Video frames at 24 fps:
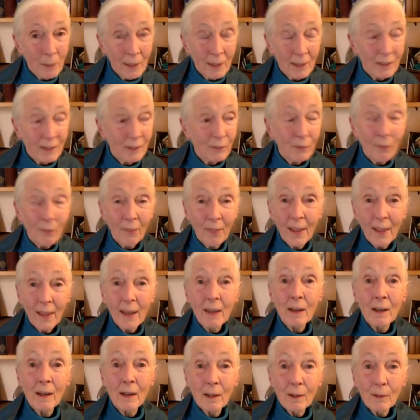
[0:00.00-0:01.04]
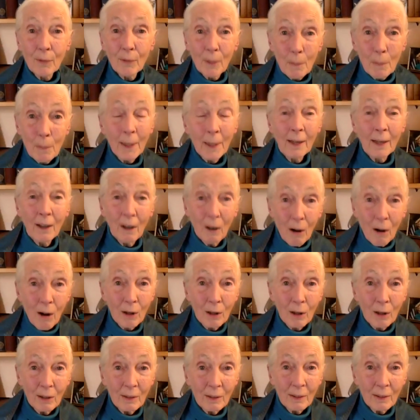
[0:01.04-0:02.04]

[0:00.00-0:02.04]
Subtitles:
a difference, they flipping are.